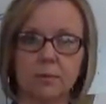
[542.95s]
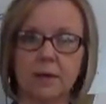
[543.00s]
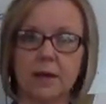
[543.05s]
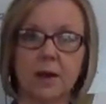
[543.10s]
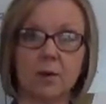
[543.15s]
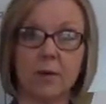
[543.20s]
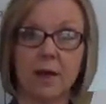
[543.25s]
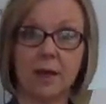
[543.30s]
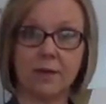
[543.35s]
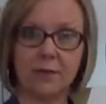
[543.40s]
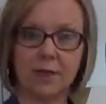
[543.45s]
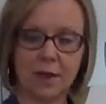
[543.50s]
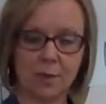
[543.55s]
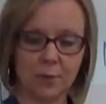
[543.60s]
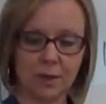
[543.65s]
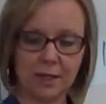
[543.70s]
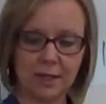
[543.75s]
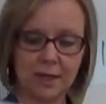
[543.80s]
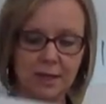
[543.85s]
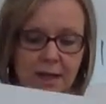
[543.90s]
I don't have that one
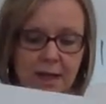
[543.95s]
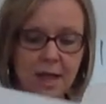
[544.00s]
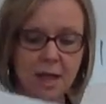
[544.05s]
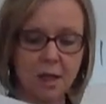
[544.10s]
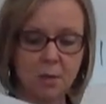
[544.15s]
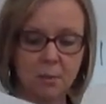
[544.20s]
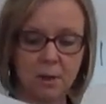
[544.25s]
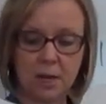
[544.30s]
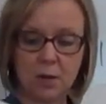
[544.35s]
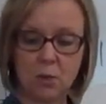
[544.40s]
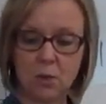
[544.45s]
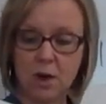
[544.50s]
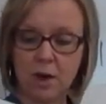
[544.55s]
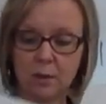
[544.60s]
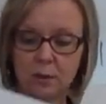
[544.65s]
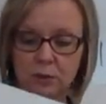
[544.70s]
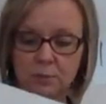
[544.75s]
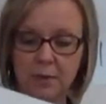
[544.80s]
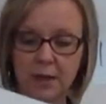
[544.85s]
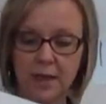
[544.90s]
again, but he
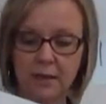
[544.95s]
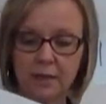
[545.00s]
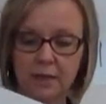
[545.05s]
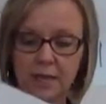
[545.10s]
walks by the